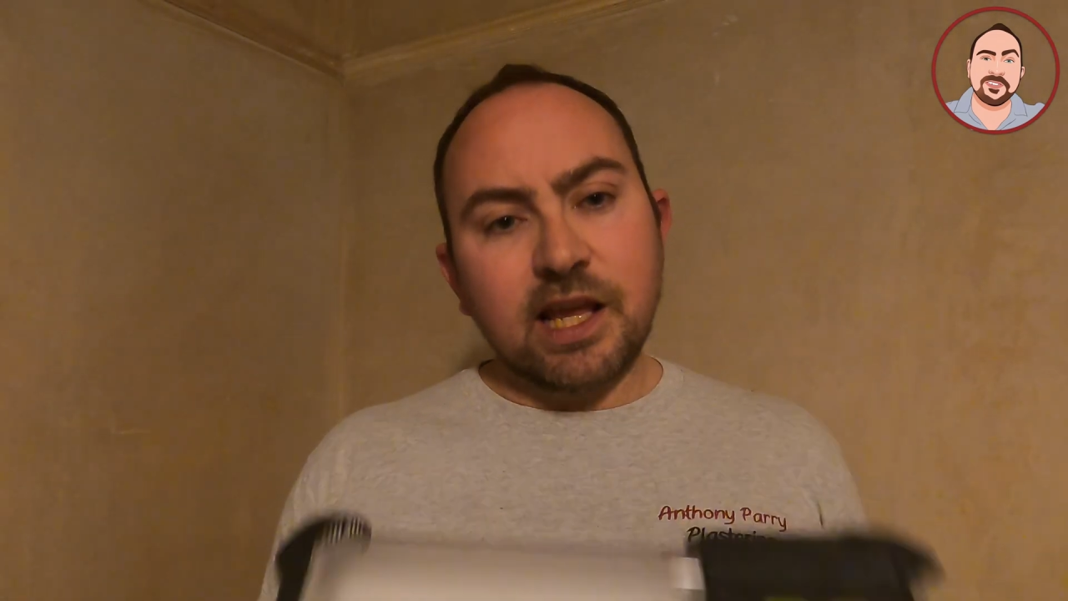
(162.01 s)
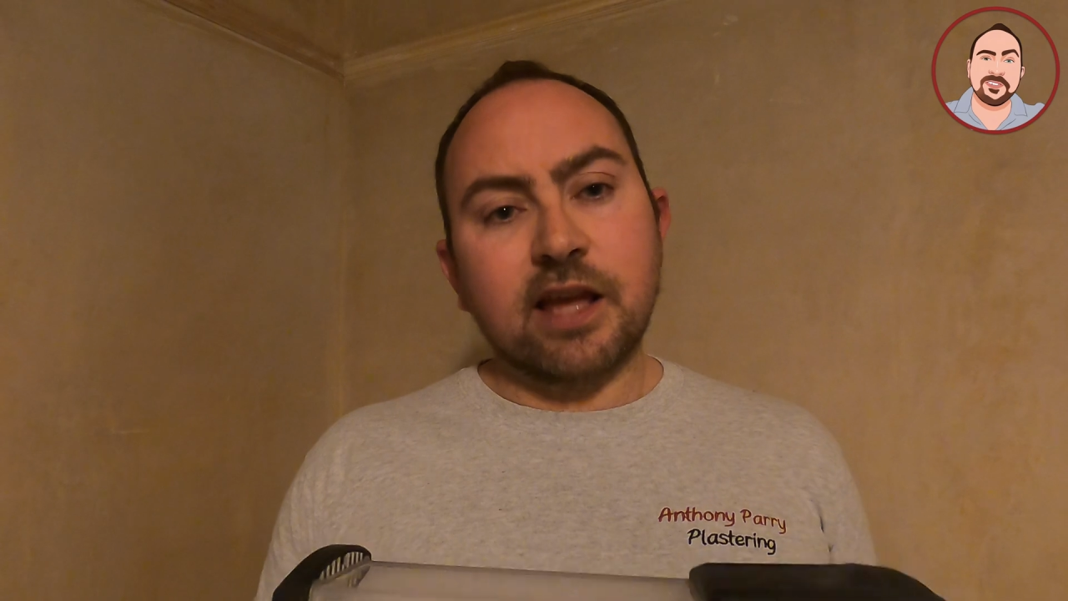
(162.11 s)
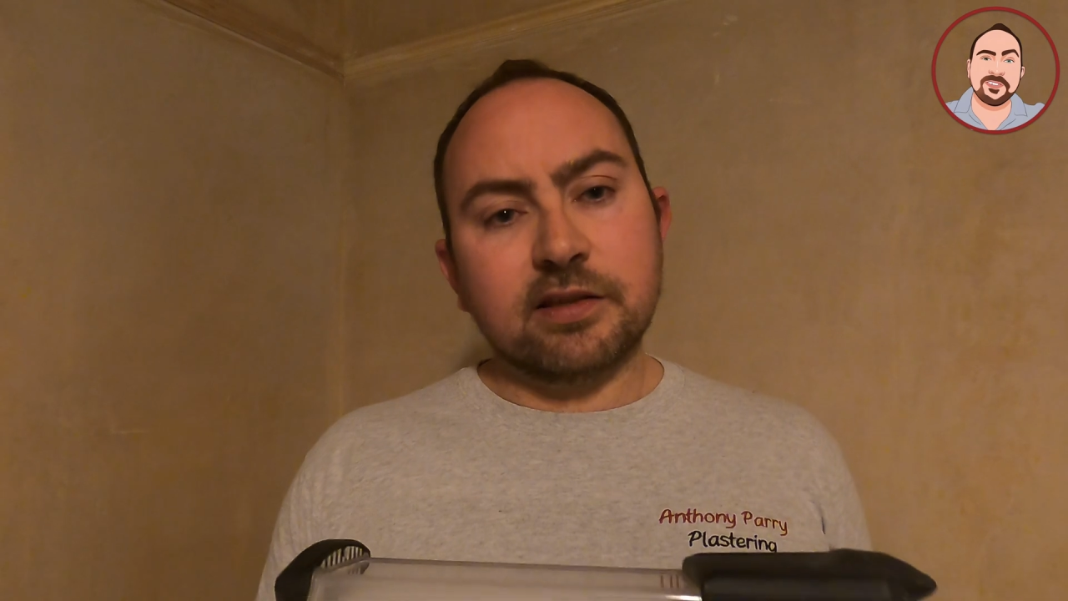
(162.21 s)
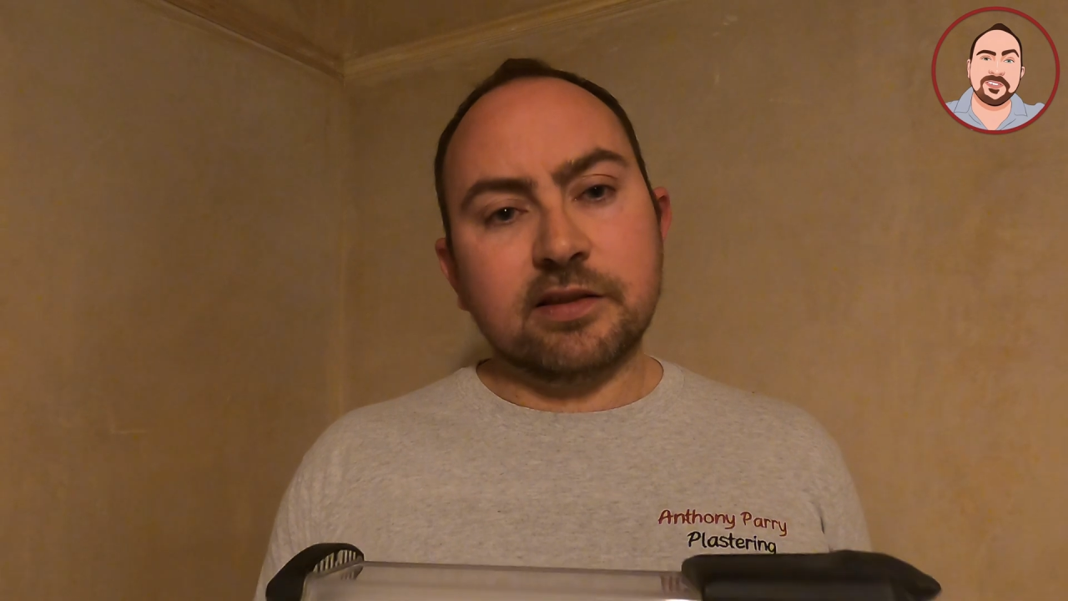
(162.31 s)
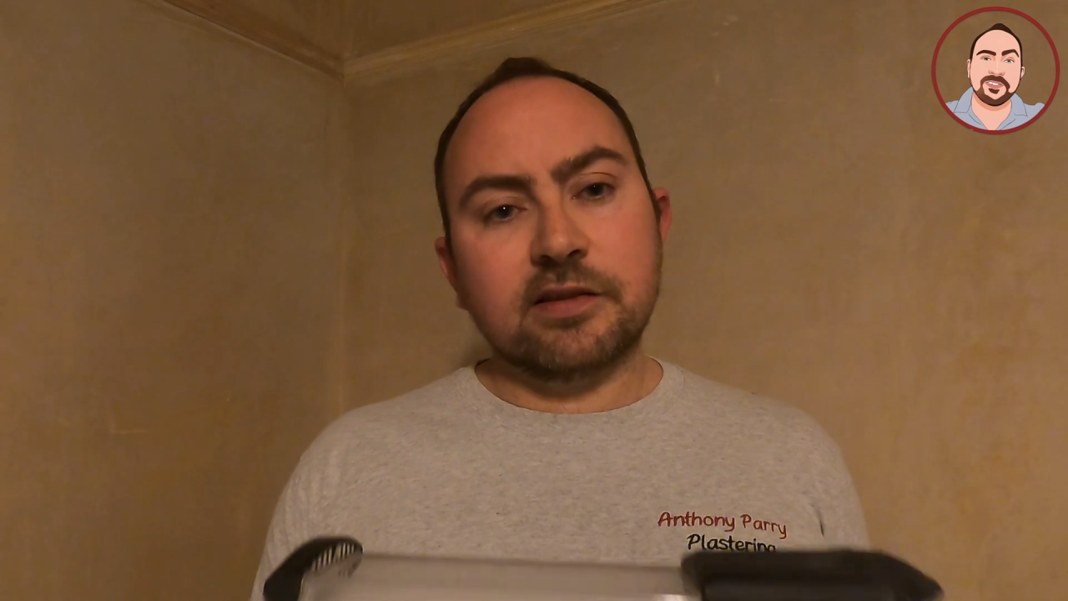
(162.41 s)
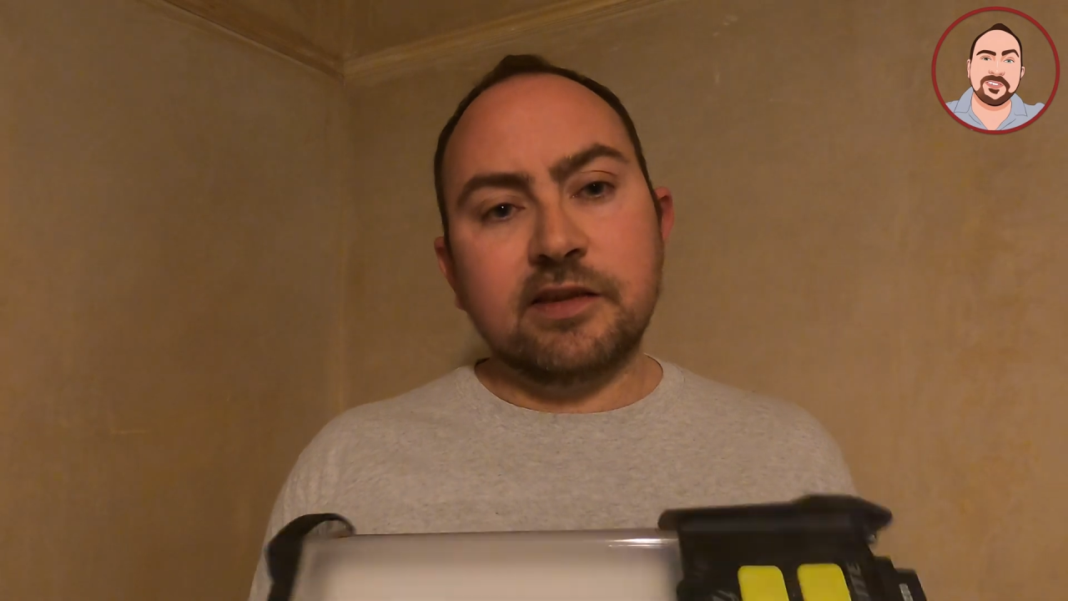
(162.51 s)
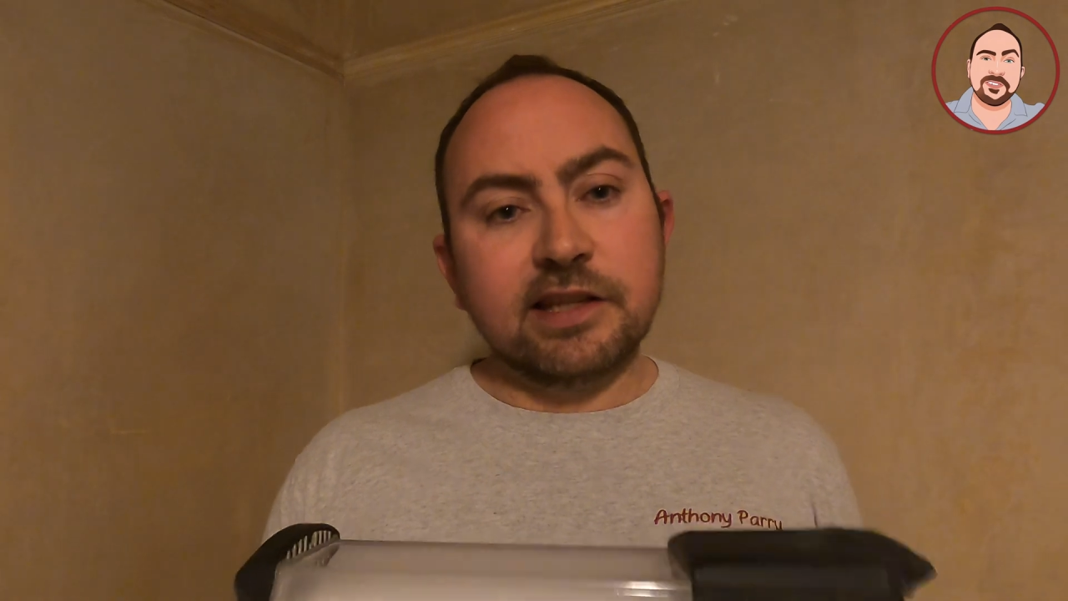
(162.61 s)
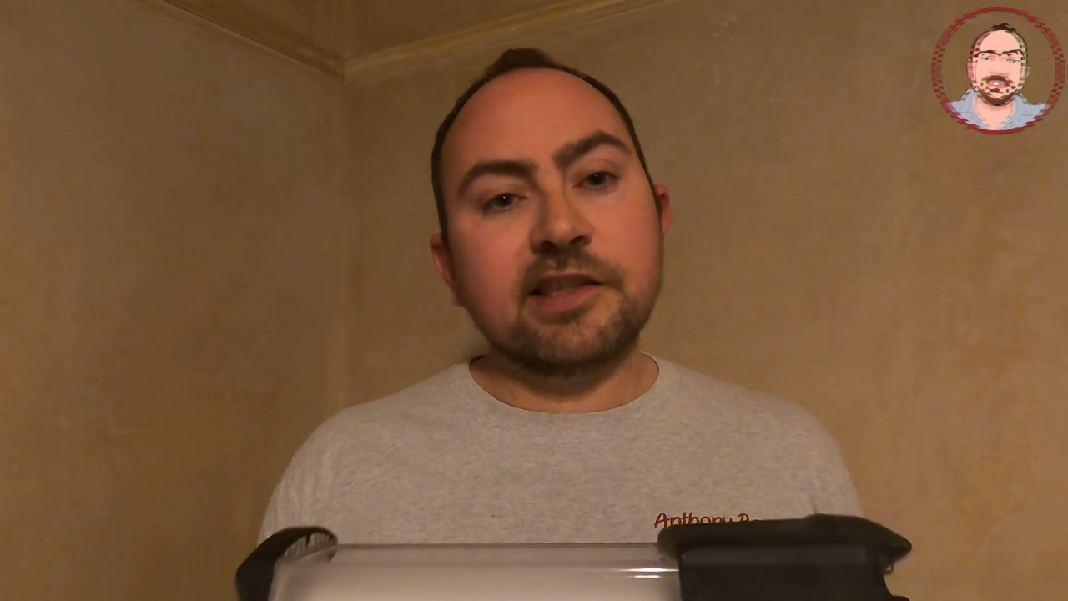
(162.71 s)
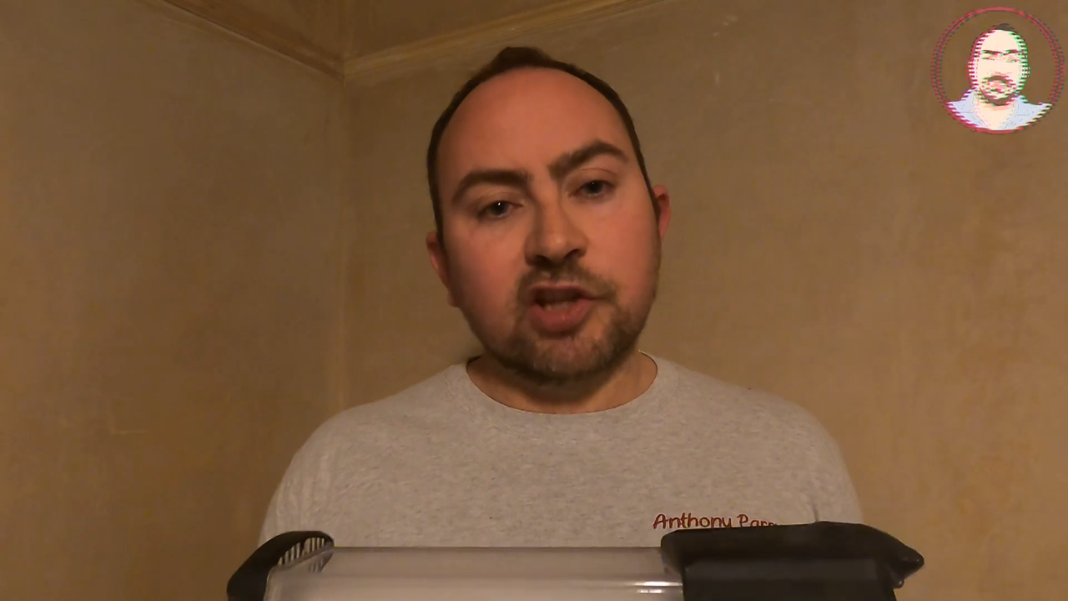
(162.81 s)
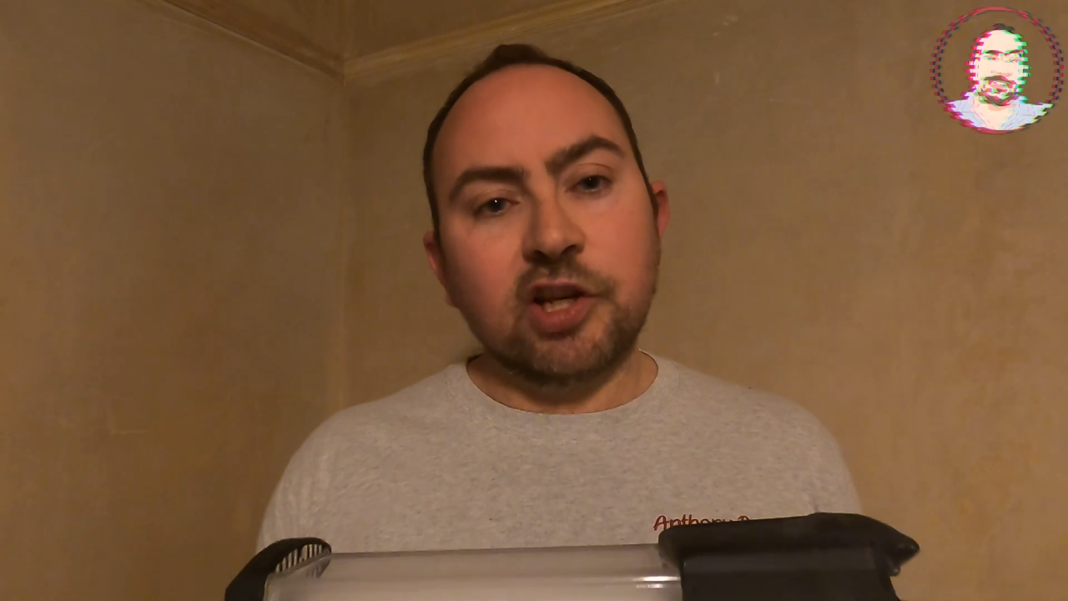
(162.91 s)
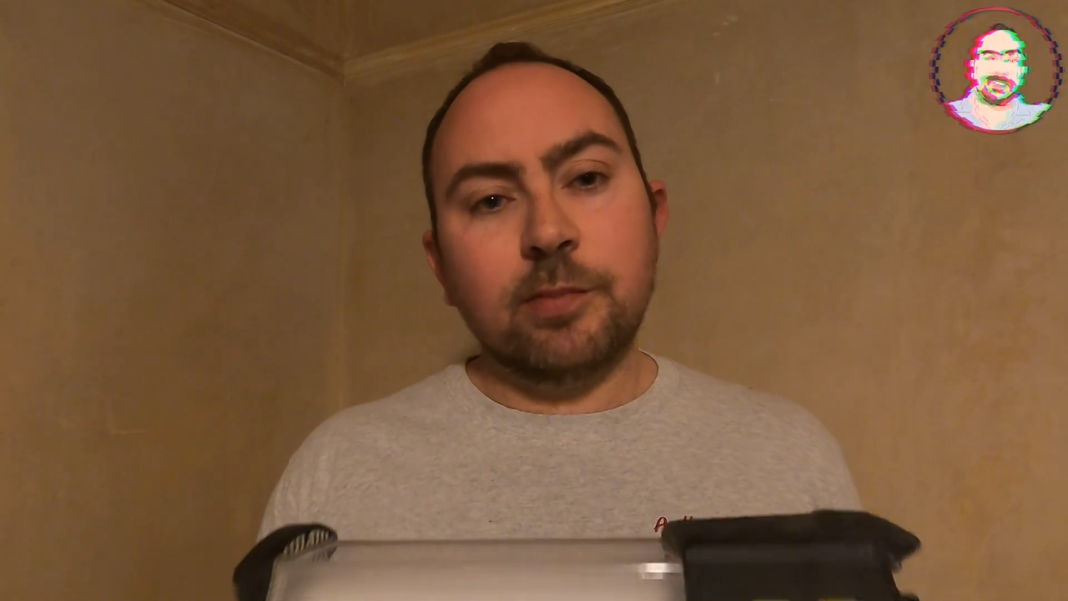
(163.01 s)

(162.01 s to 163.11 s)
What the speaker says: yes, this is going